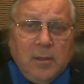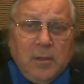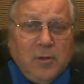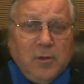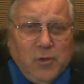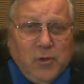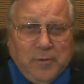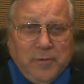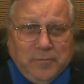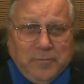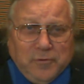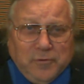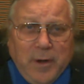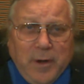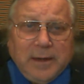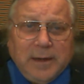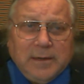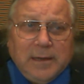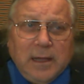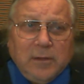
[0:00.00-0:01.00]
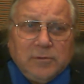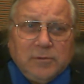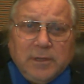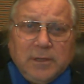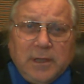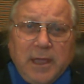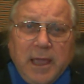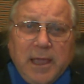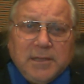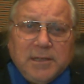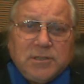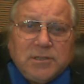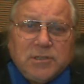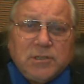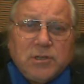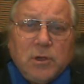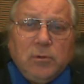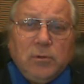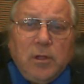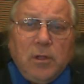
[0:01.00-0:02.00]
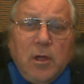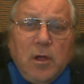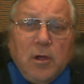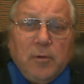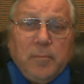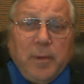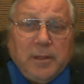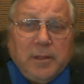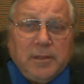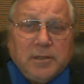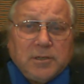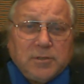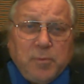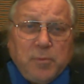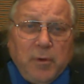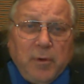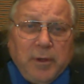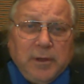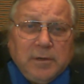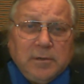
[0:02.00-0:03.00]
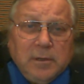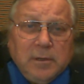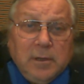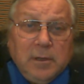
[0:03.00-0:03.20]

You have dragged out the case so long by this point,